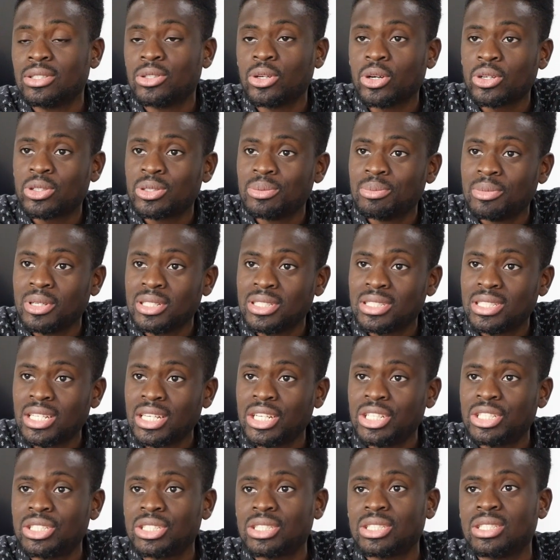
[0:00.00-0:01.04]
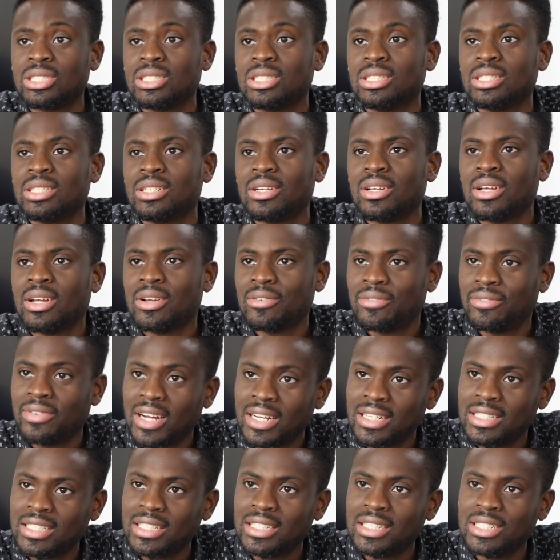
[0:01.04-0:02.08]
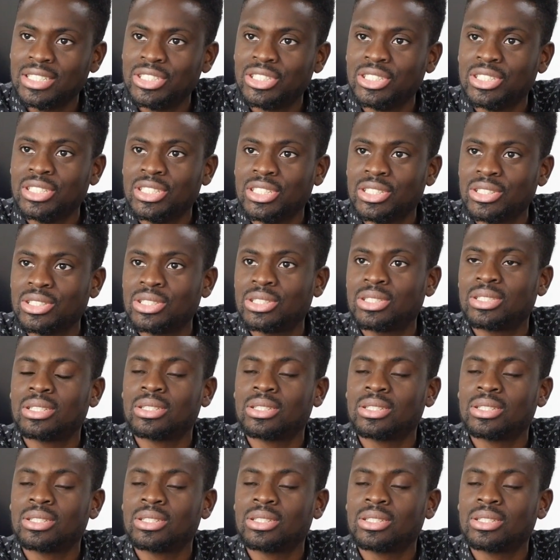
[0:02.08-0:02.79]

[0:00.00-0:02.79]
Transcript: documentation, find the engineers